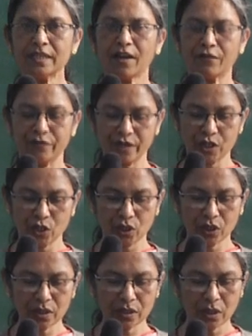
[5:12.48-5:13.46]
have
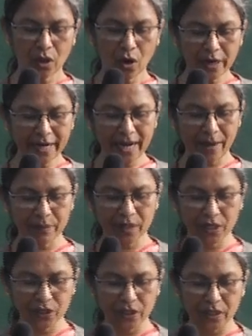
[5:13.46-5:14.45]
features or
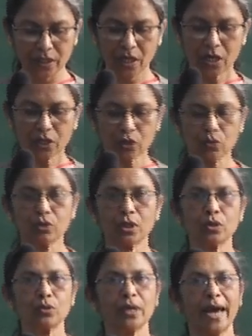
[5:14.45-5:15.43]
adaptation
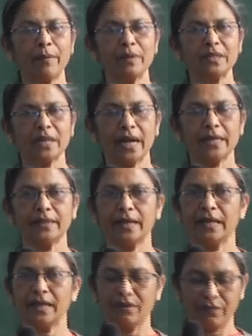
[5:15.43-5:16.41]
suited to the habitat
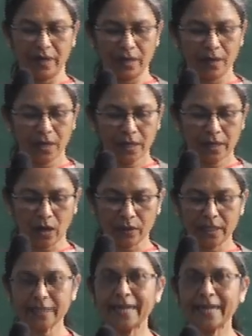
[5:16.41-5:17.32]
they live in. Now, these